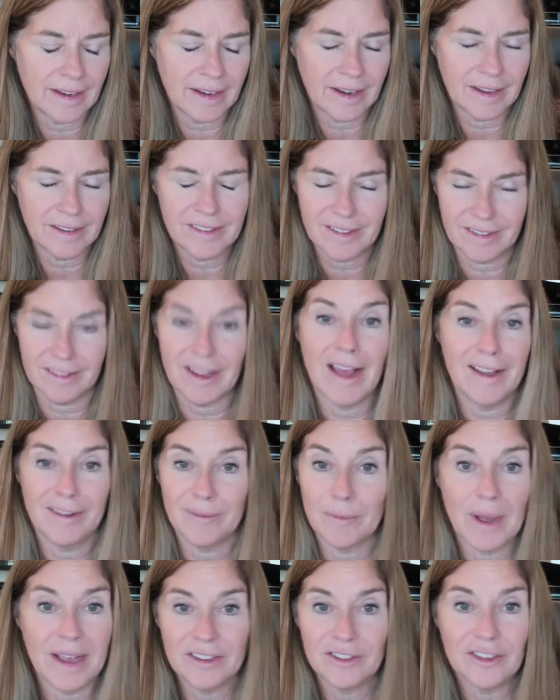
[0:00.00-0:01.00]
And
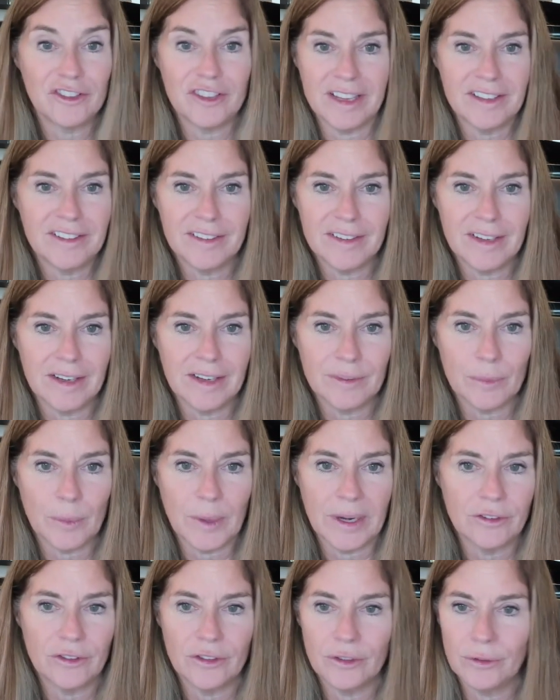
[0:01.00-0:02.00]
I suggested it. I said, why
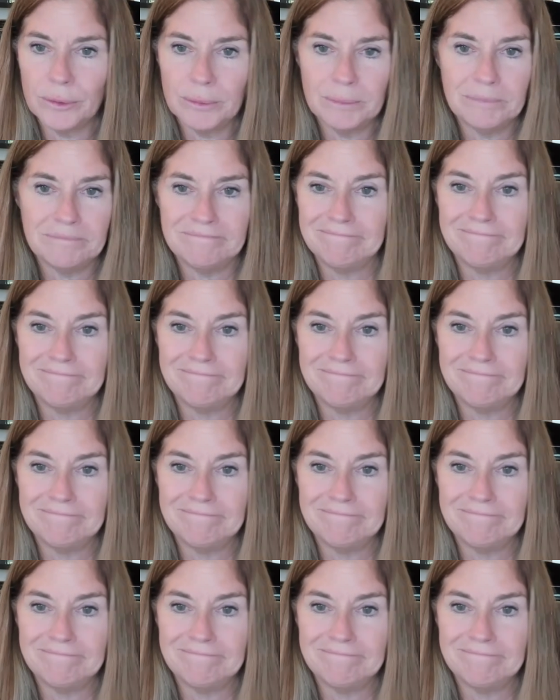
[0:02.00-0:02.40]
don't you